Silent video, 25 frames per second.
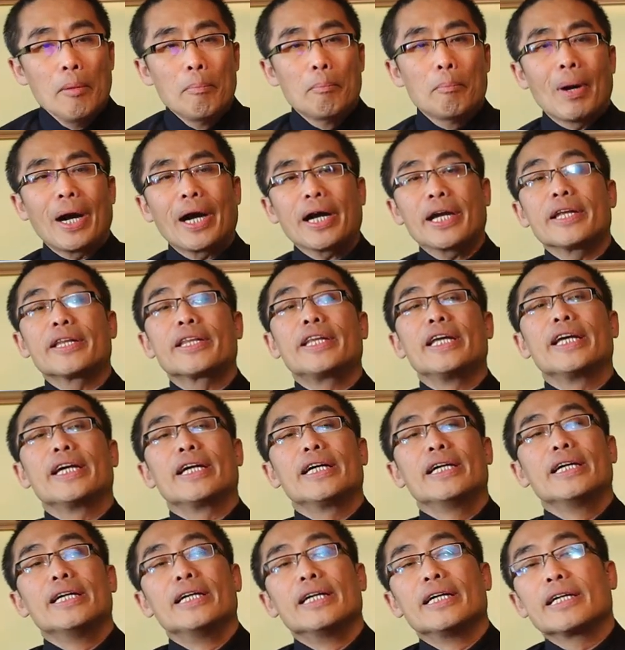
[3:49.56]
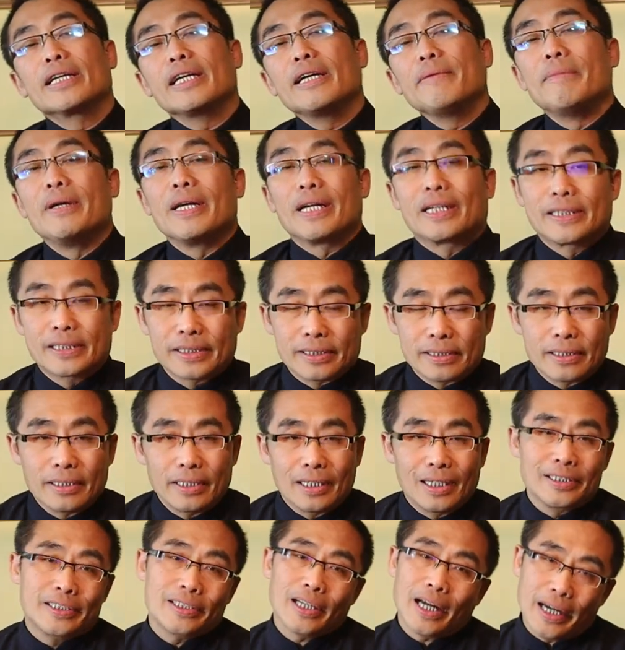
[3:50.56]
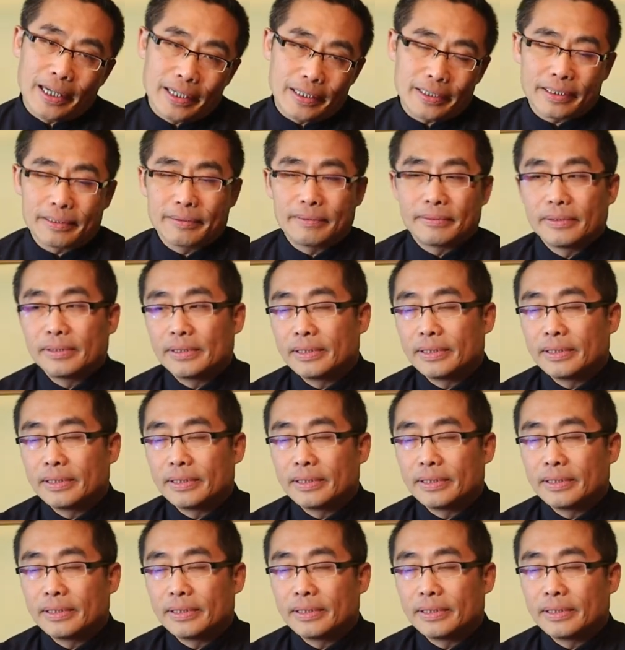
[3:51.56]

Marketing gimmicks aside,